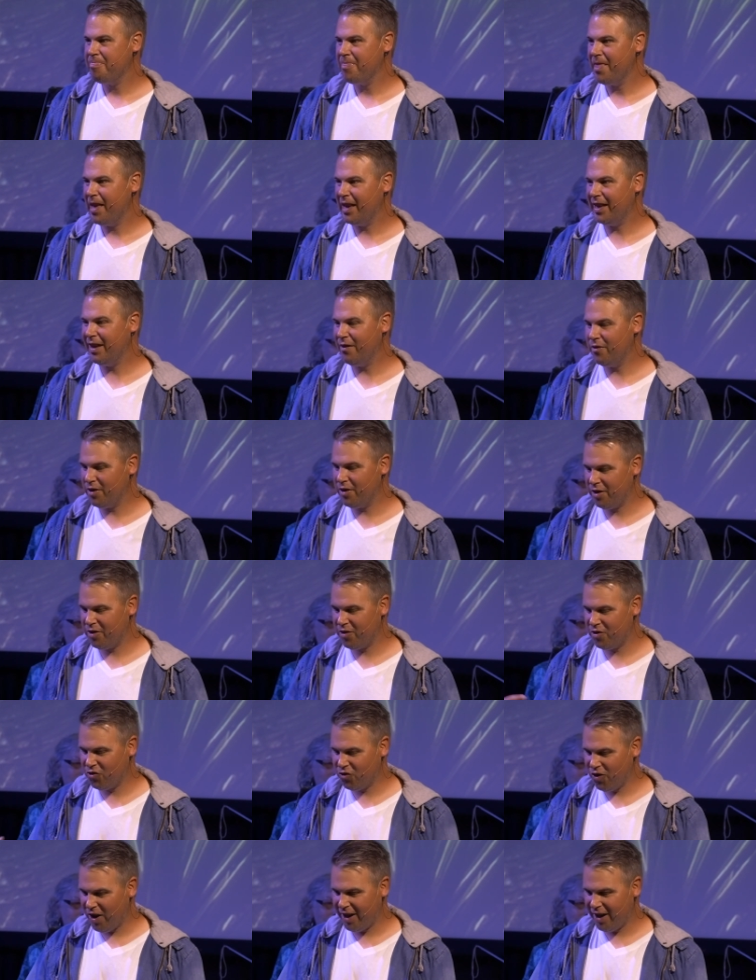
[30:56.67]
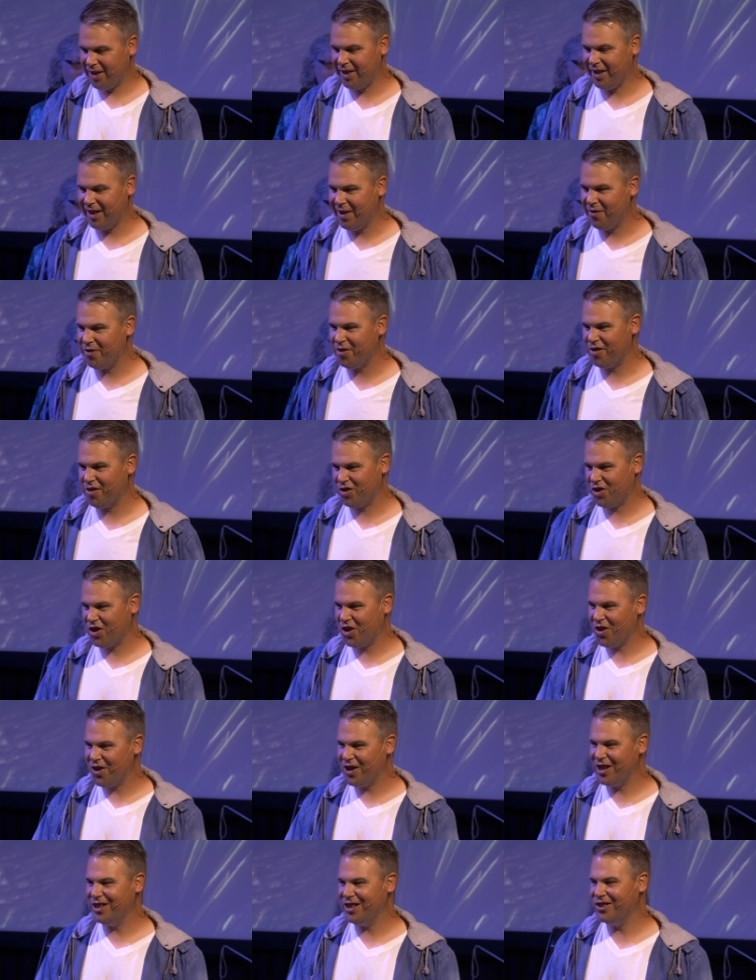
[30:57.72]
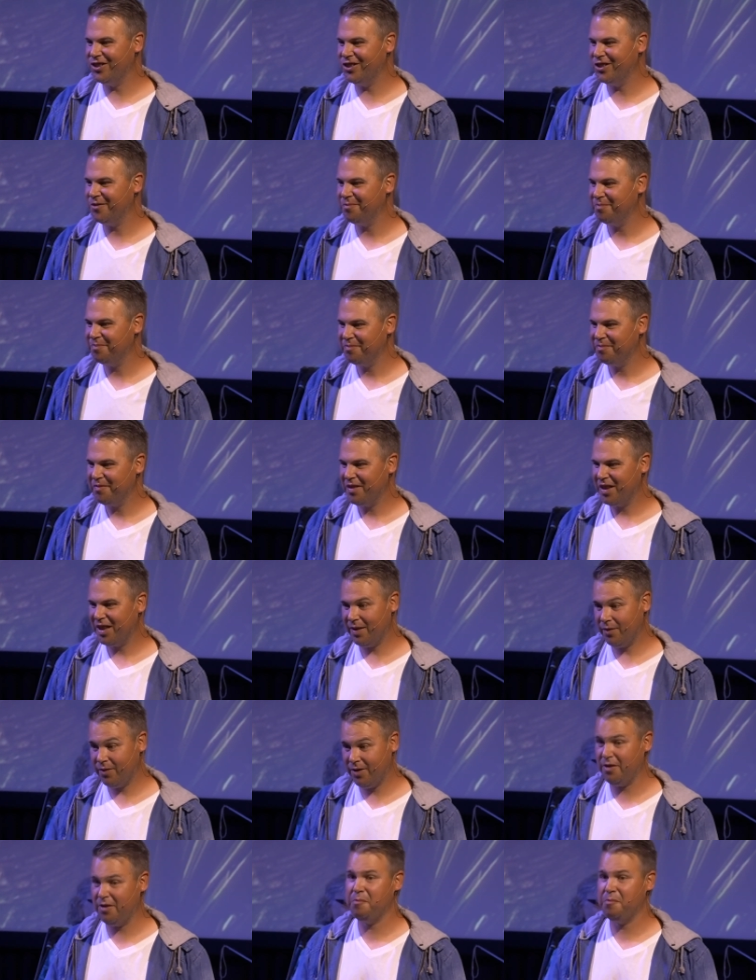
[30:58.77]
It gives us strength, it gives us courage, it gives us